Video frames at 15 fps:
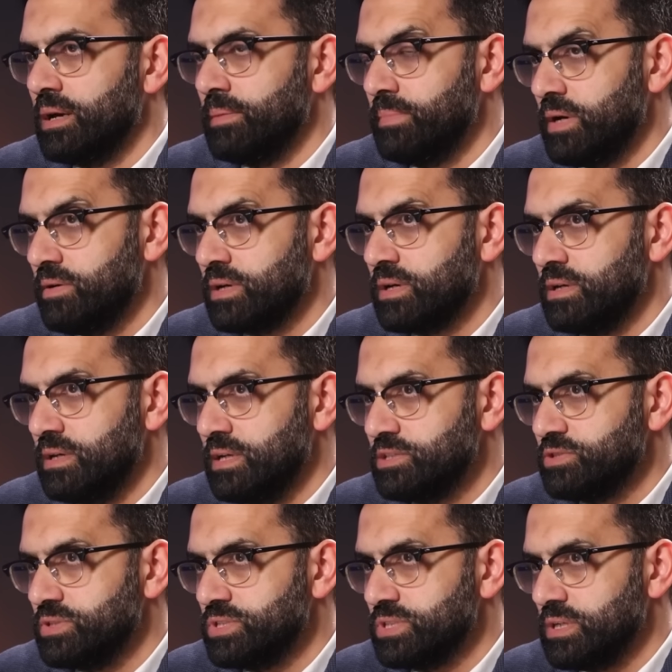American
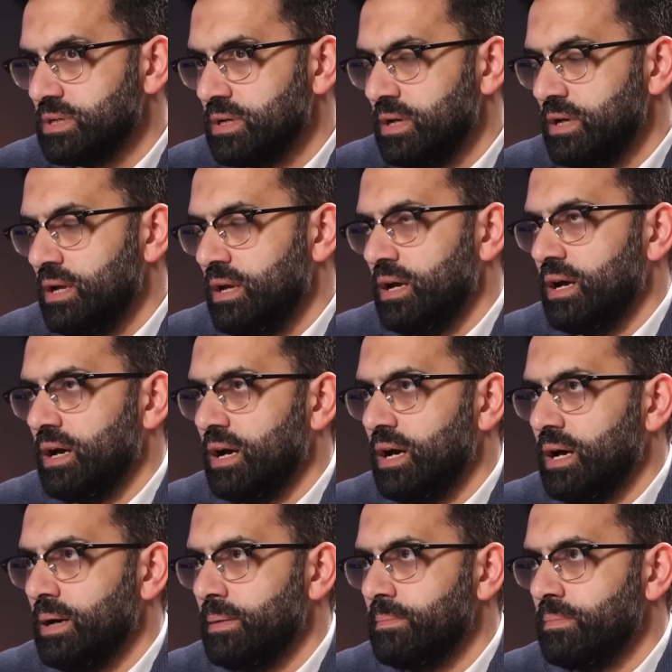literature.
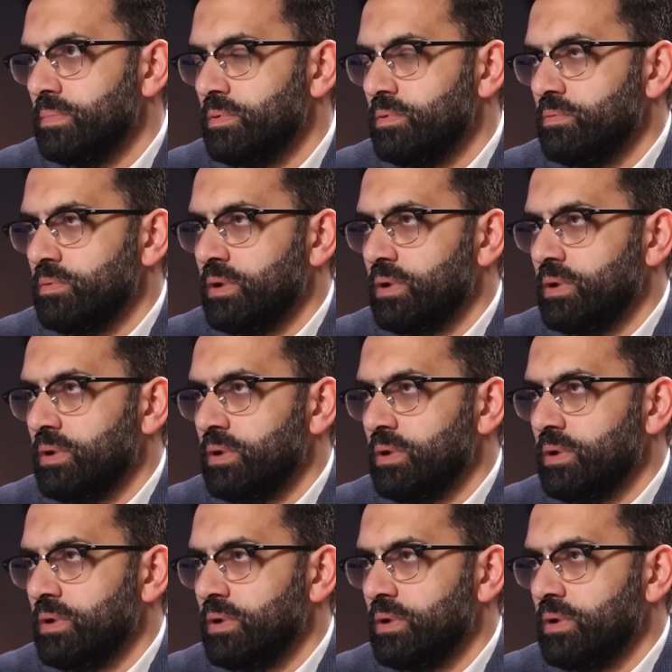Um,